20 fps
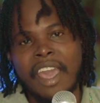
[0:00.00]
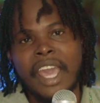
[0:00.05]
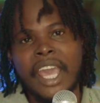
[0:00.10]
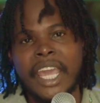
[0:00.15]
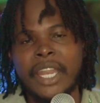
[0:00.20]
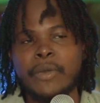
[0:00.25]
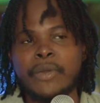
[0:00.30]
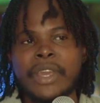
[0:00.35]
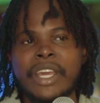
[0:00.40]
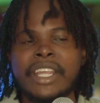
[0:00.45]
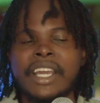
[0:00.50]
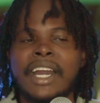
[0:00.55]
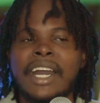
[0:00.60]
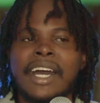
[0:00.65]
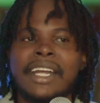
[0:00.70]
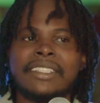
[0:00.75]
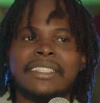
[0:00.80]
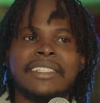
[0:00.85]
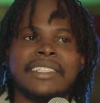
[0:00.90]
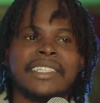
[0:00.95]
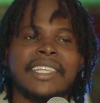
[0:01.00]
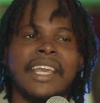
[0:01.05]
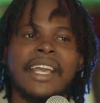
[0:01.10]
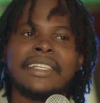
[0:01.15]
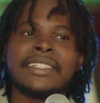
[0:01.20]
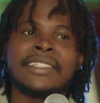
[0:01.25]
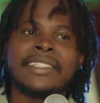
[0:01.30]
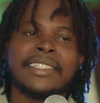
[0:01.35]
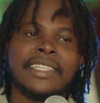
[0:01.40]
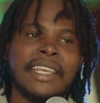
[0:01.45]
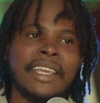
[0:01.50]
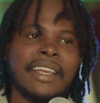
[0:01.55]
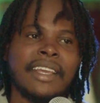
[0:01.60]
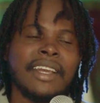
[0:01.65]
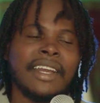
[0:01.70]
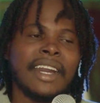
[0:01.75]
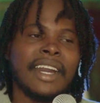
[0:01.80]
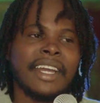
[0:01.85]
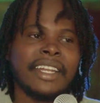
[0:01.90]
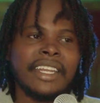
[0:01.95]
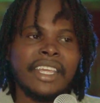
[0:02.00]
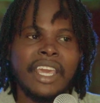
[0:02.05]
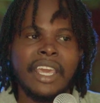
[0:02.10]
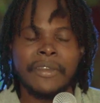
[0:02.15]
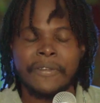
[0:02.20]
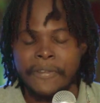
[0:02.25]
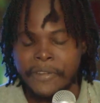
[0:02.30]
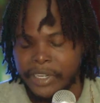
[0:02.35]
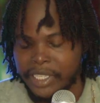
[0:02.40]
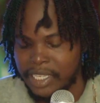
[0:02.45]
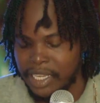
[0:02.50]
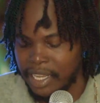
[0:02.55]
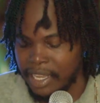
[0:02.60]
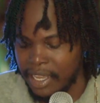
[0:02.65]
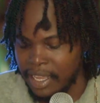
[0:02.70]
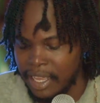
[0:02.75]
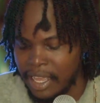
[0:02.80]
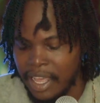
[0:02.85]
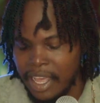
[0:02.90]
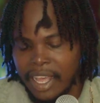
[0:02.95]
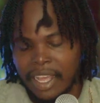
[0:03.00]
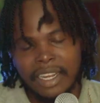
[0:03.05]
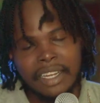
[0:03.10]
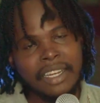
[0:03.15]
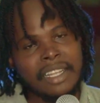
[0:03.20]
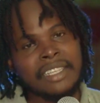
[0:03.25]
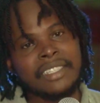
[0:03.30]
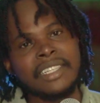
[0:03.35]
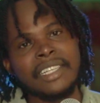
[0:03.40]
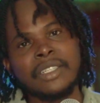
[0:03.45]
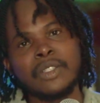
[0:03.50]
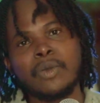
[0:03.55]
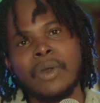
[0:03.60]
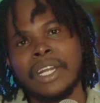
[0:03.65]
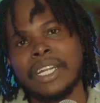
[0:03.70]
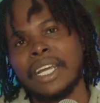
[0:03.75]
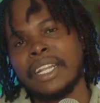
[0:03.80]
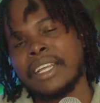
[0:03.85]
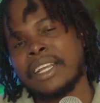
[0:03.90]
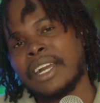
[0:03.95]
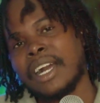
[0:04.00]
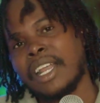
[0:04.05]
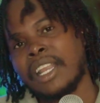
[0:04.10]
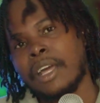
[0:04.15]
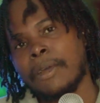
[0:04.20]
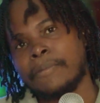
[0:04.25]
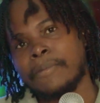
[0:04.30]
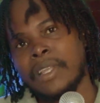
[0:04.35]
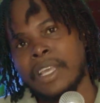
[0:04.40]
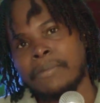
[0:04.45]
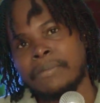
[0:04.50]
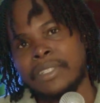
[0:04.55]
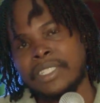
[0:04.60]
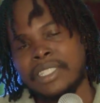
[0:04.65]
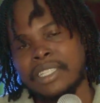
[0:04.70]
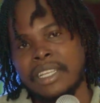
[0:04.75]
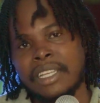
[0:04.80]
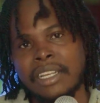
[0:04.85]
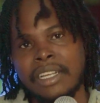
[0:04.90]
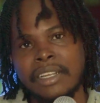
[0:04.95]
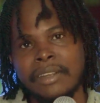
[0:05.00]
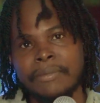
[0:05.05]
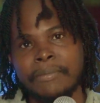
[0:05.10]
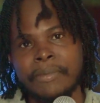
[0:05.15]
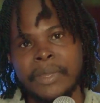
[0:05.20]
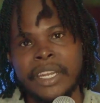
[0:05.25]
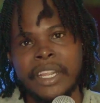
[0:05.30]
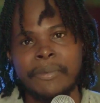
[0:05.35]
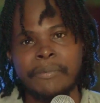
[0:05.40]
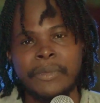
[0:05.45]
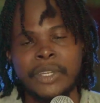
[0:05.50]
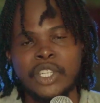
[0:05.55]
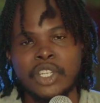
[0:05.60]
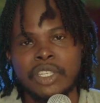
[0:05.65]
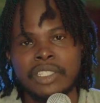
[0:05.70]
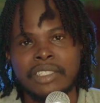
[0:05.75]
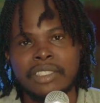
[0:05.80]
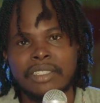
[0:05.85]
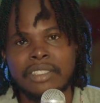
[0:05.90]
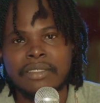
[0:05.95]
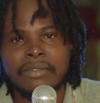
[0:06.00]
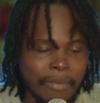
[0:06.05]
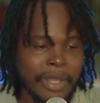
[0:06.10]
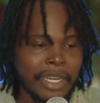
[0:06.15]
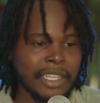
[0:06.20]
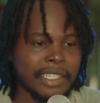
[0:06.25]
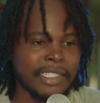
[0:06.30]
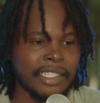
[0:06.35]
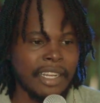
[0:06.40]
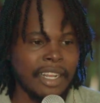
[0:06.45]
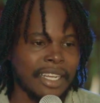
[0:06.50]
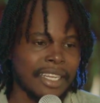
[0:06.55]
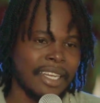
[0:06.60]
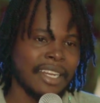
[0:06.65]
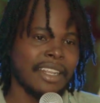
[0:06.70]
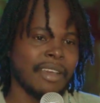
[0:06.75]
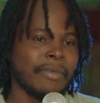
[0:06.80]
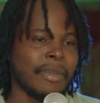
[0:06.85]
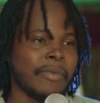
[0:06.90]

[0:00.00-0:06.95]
Anyway, the artist can sing and everything. This is one of the collab them still. Me not say that collab